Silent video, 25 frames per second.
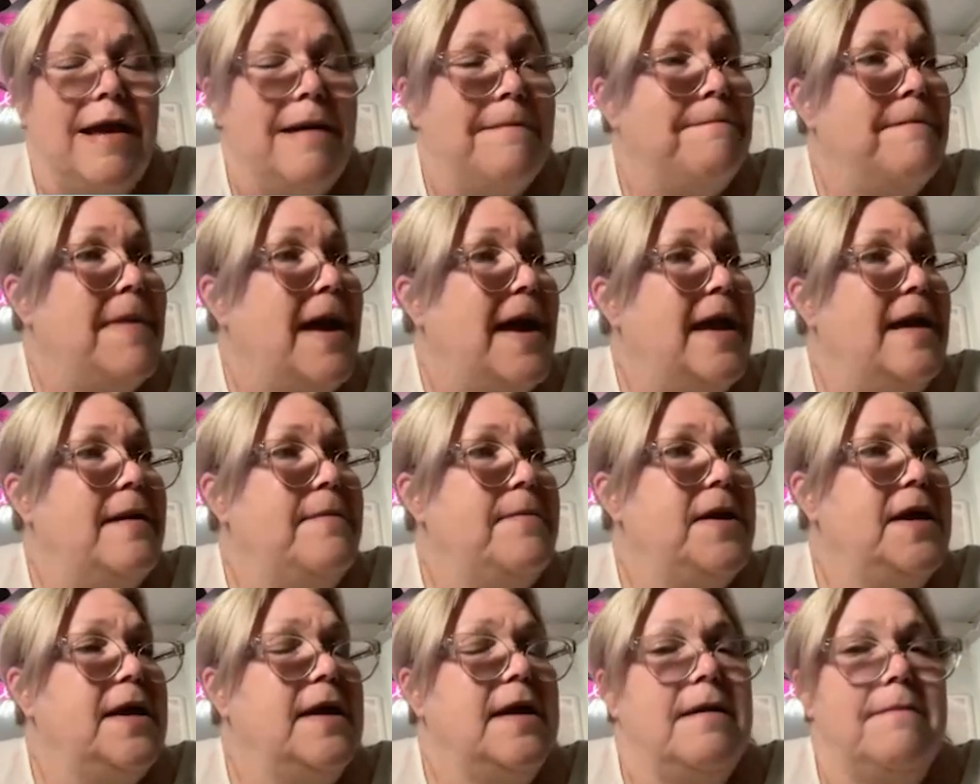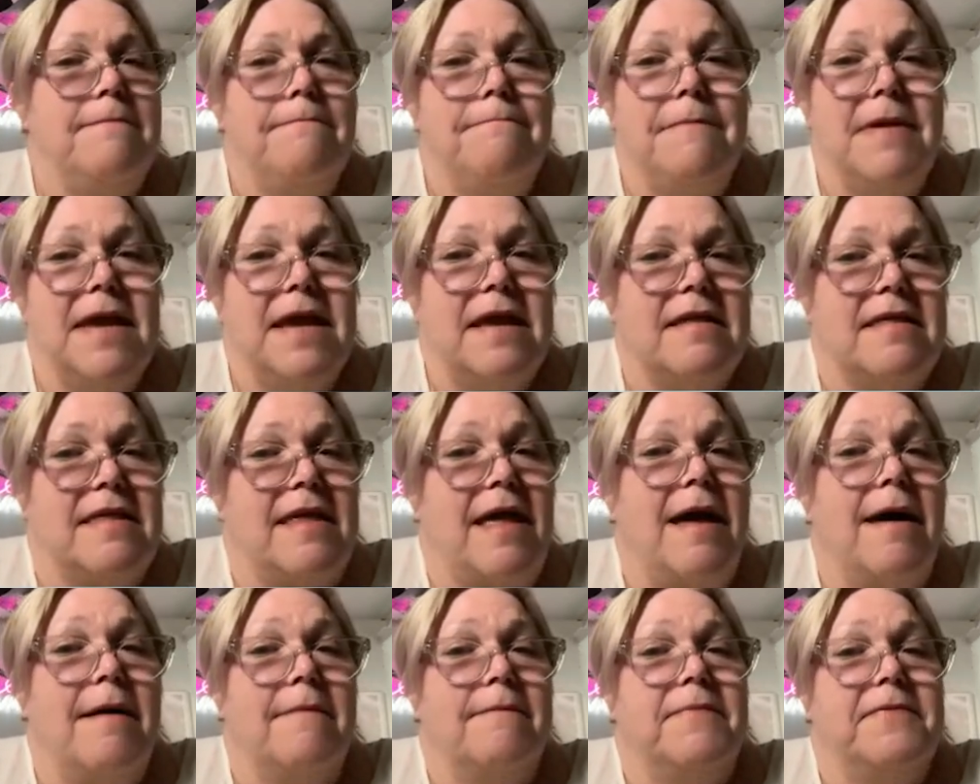maybe mix
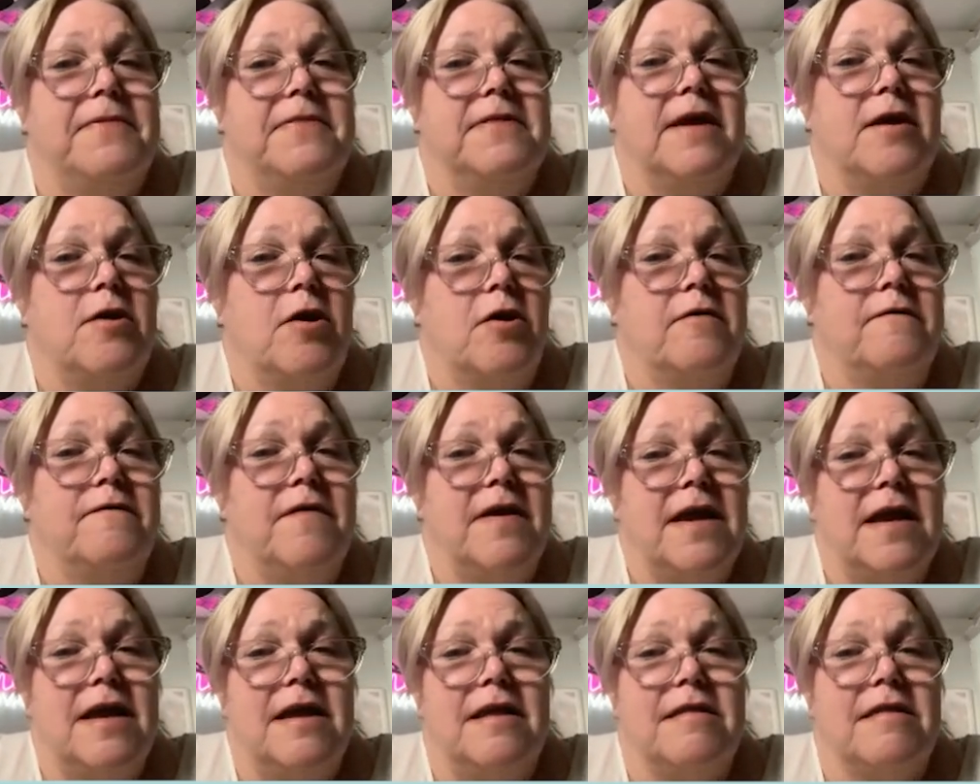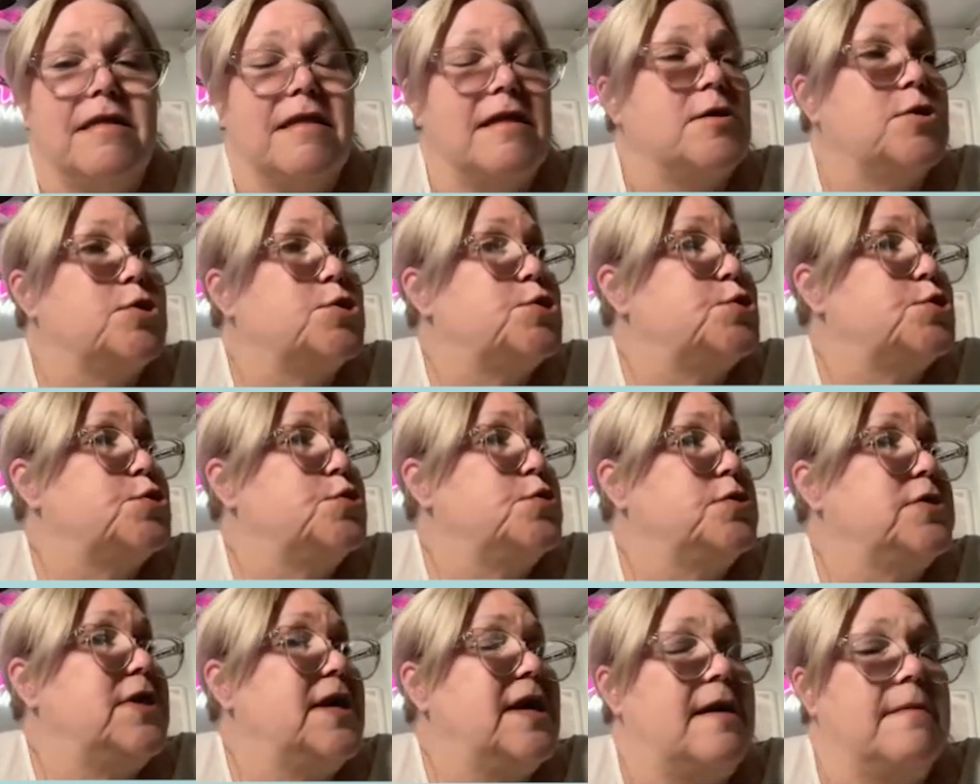up the overheads and
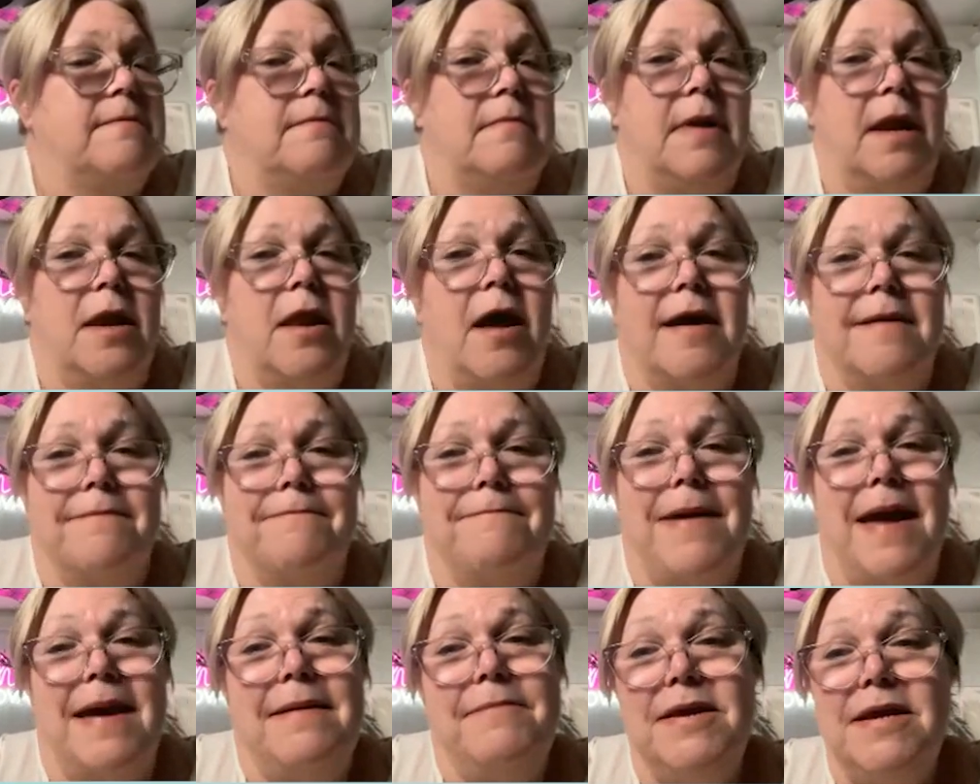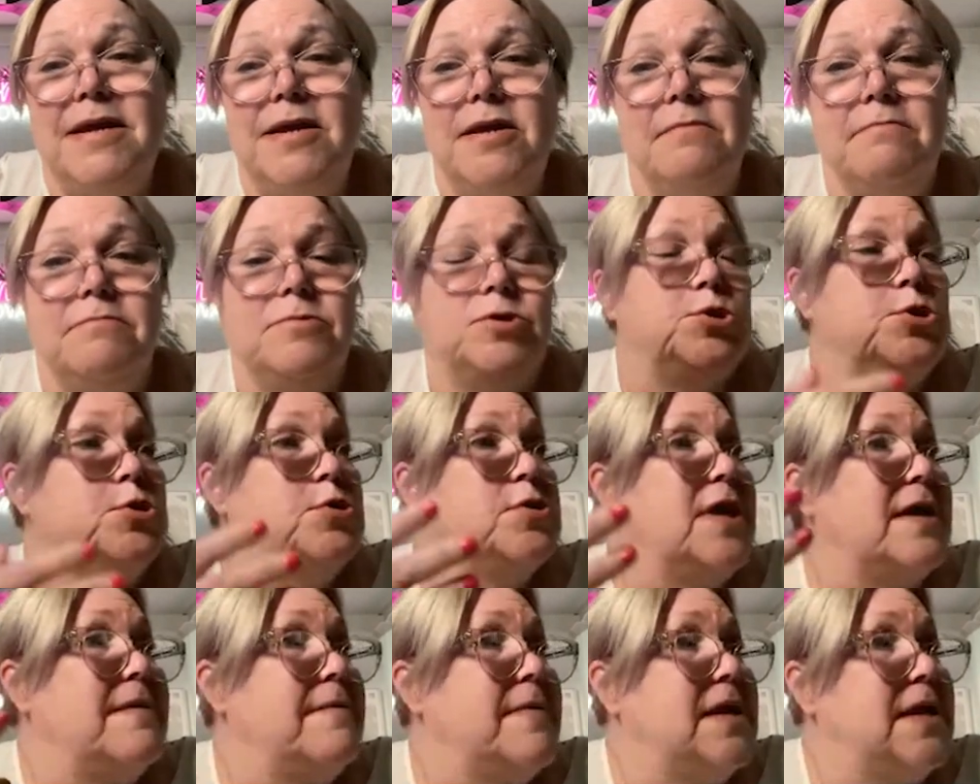do them
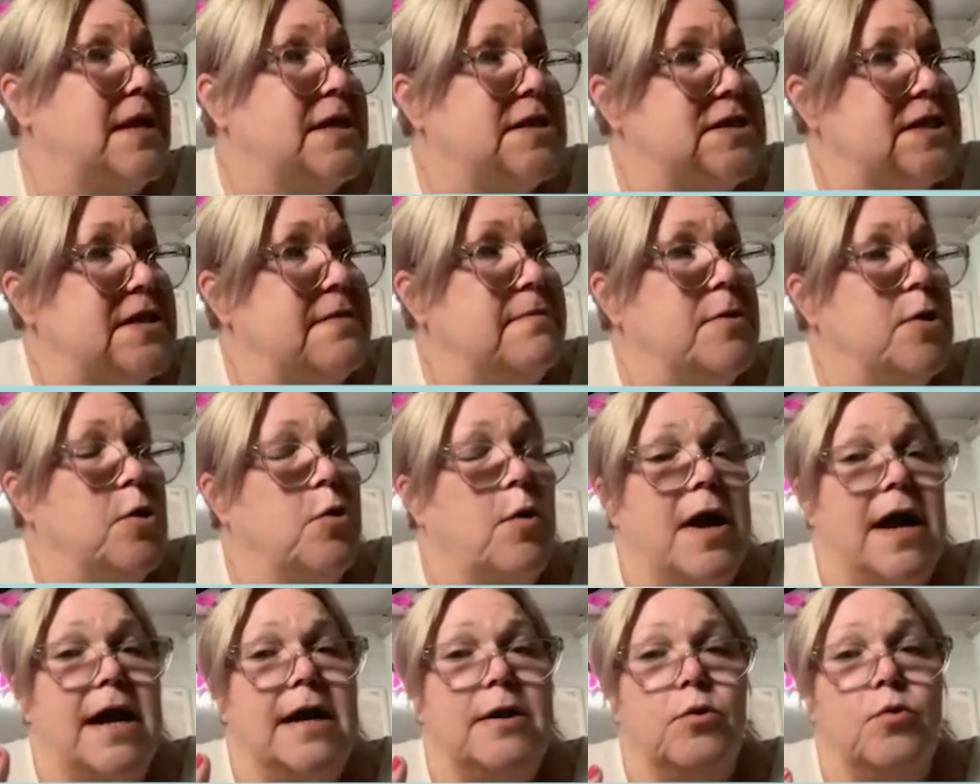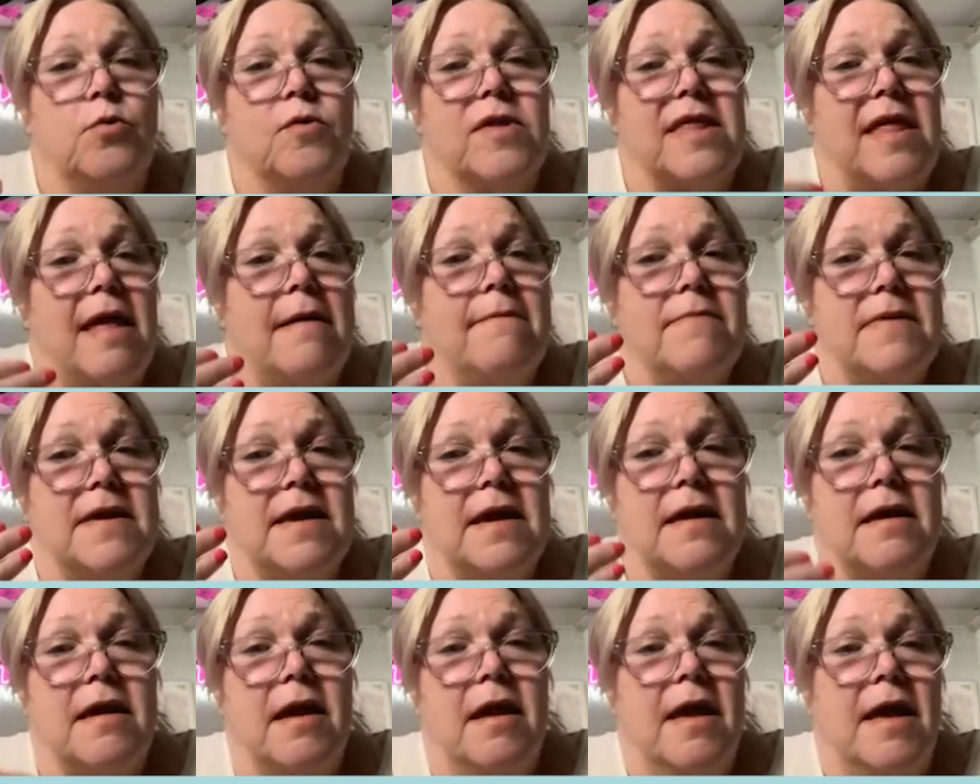in a timber grain or
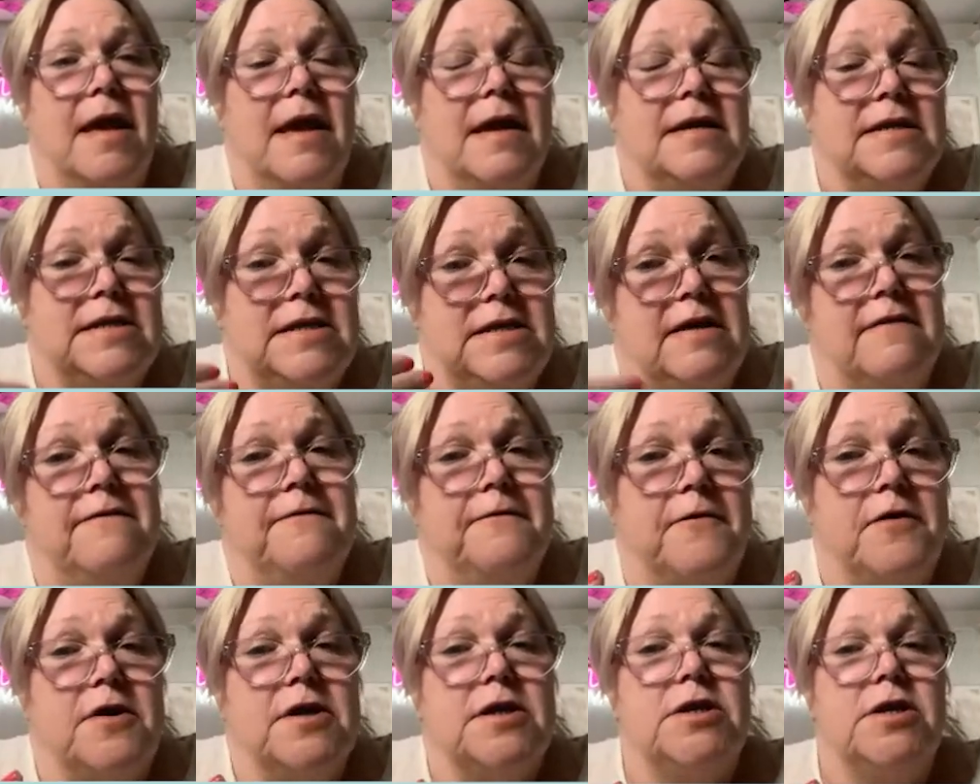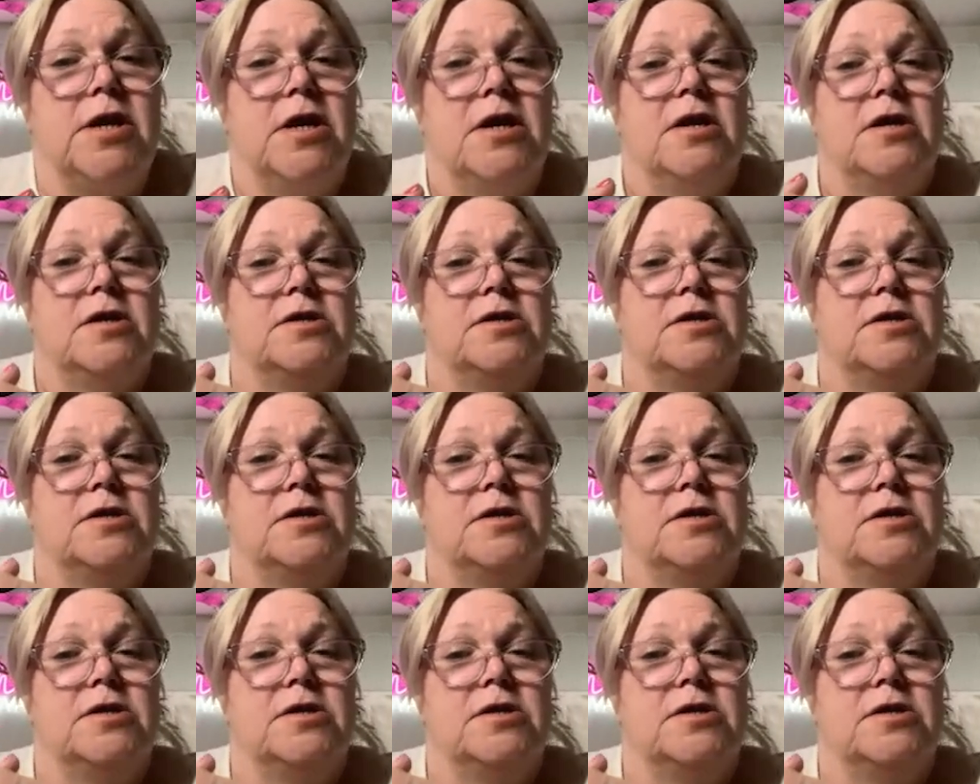something different,